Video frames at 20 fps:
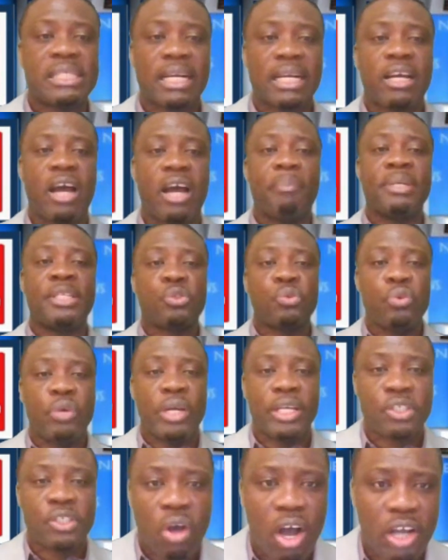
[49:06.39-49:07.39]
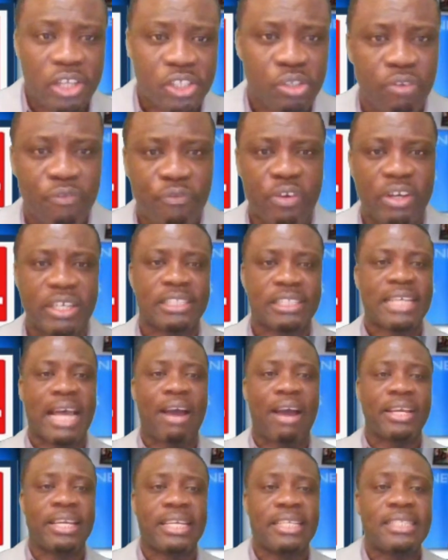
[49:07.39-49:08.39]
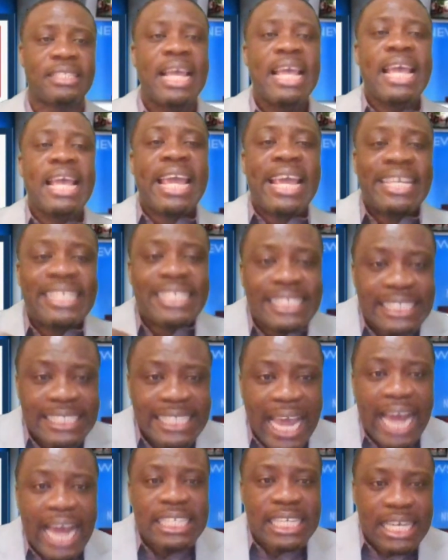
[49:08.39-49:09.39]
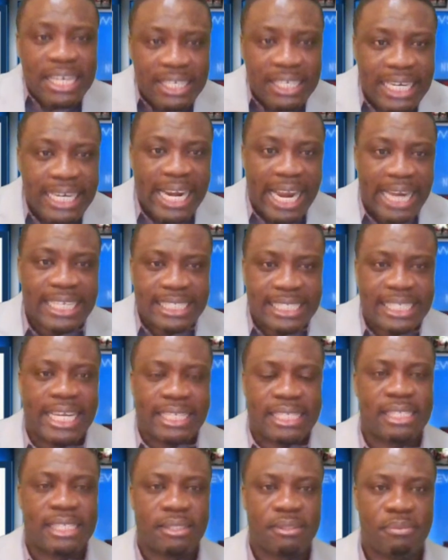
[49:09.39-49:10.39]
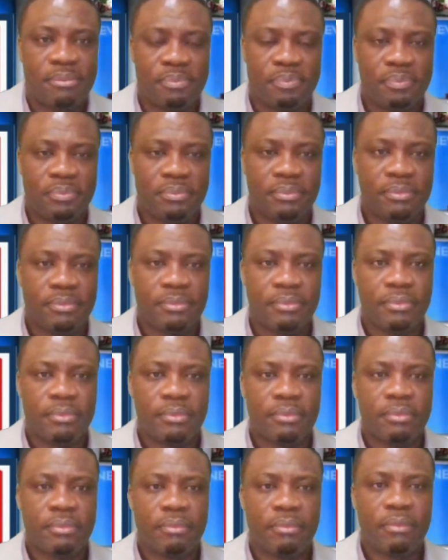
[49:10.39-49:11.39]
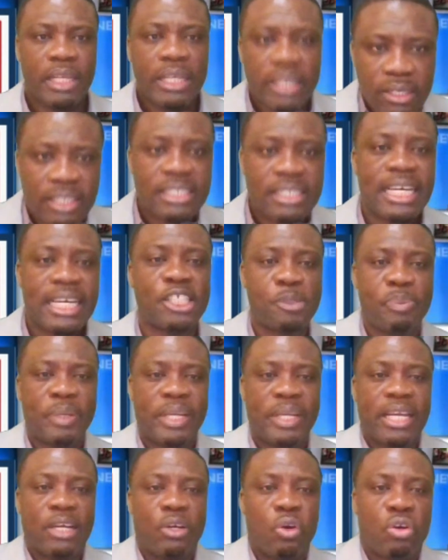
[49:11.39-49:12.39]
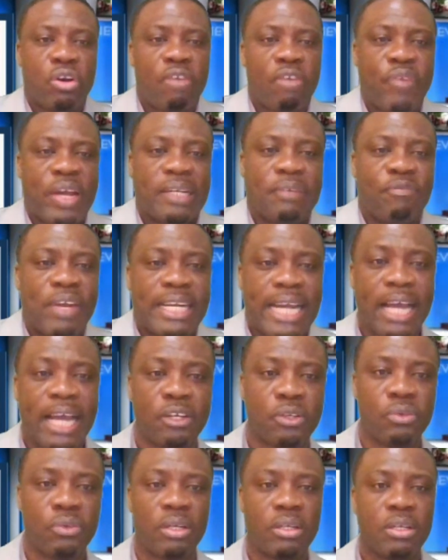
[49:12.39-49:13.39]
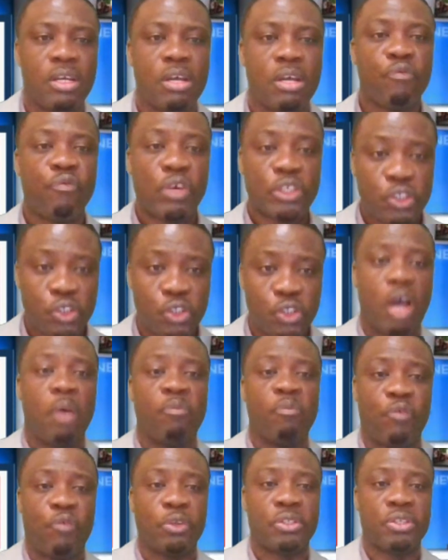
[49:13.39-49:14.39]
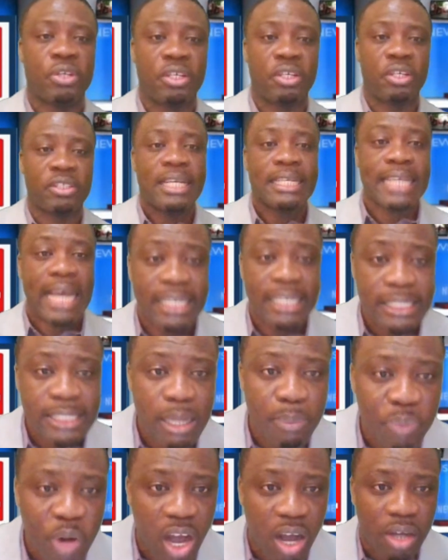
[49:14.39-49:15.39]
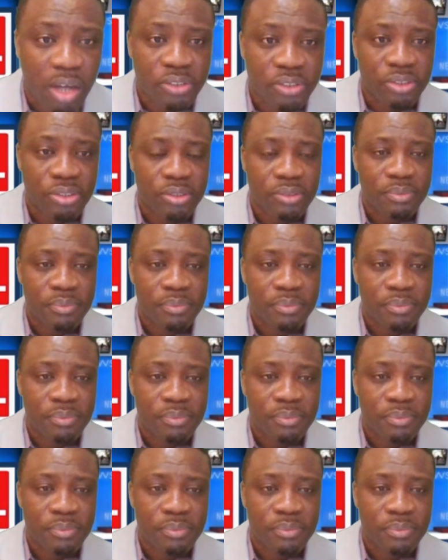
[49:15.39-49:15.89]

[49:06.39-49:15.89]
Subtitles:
Cummings, who is also from the Southeast, is not connected. He does not speak a local vernacular. For some voters, that is applause.